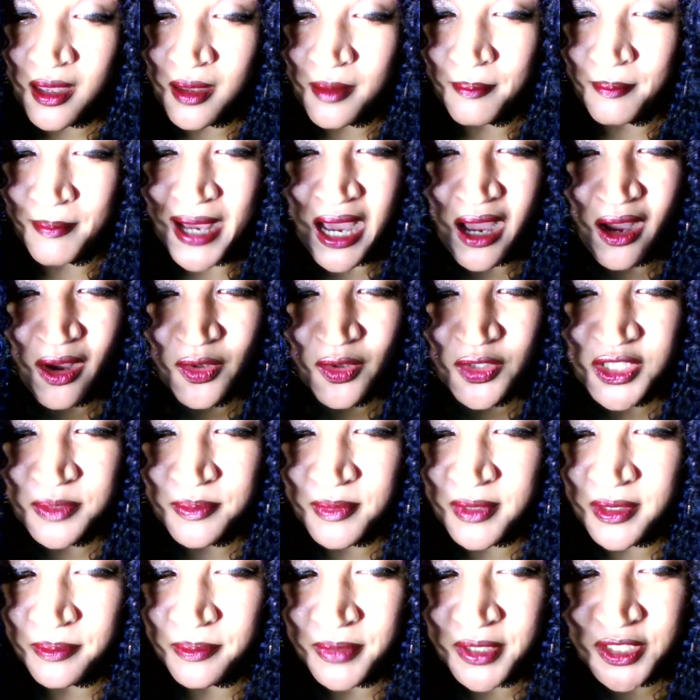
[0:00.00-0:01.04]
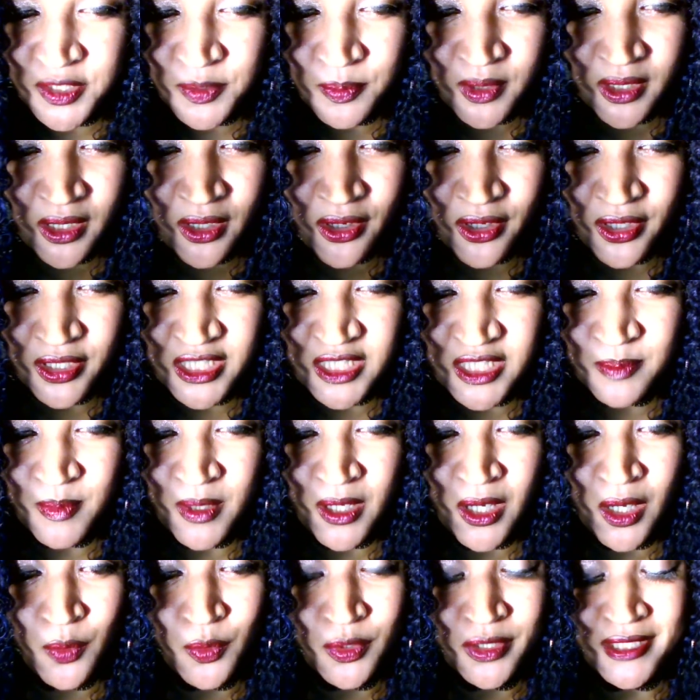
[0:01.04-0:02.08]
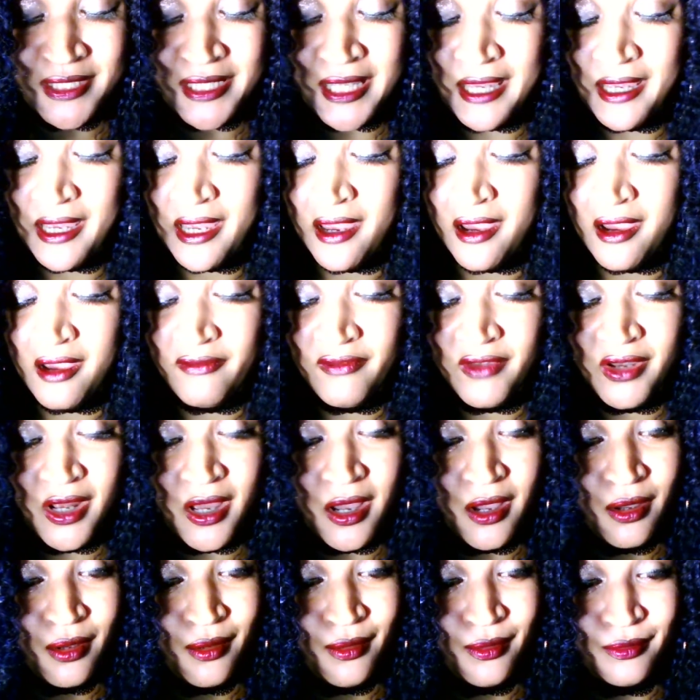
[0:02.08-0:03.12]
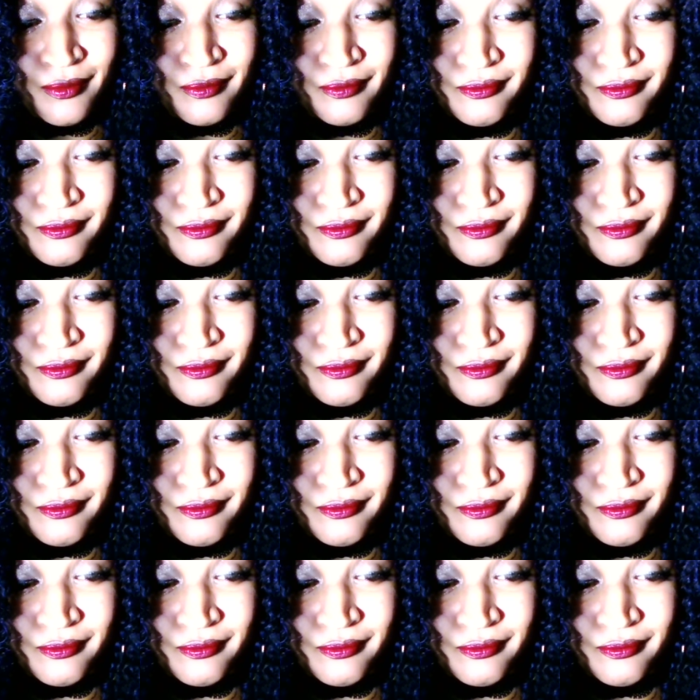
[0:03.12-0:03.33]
My ultimate bitch be gone spell will take care of it all.